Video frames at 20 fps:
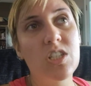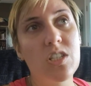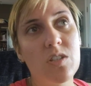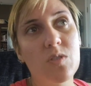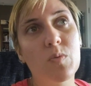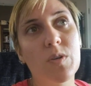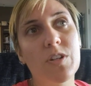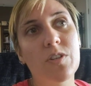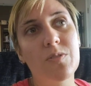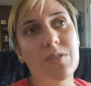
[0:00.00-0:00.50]
is
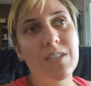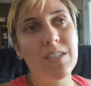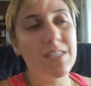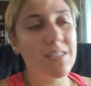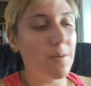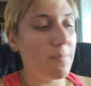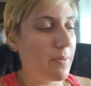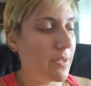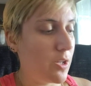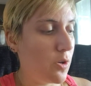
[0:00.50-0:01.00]
when you see
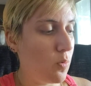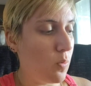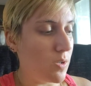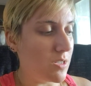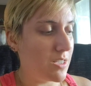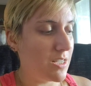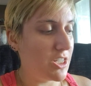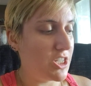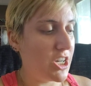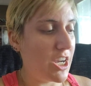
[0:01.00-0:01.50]
somebody who
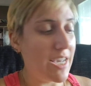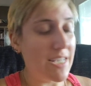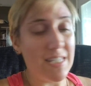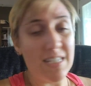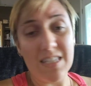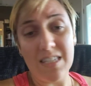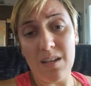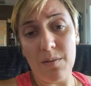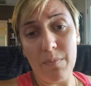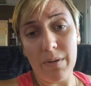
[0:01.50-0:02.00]
wants to chase
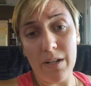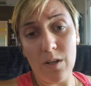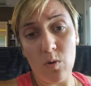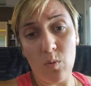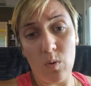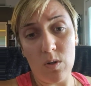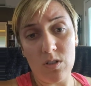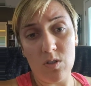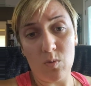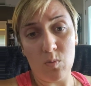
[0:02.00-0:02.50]
and somebody who
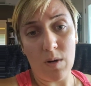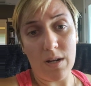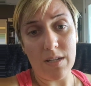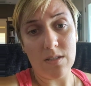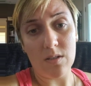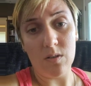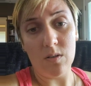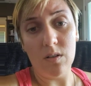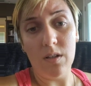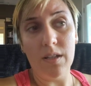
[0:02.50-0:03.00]
wants to wrestle,